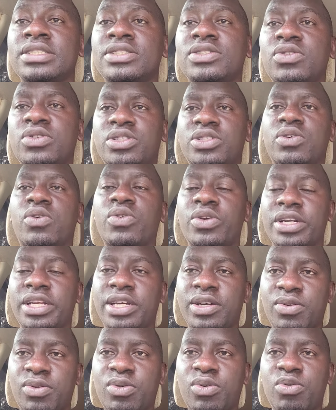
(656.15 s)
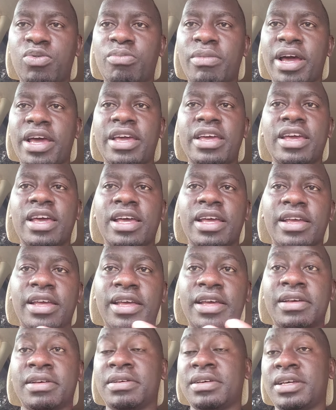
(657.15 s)
Not only Nkrumah,
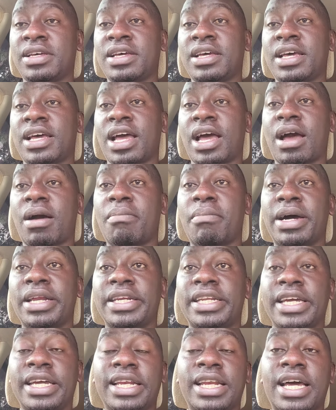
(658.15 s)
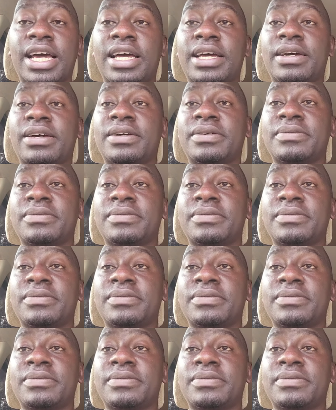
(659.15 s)
Mandela.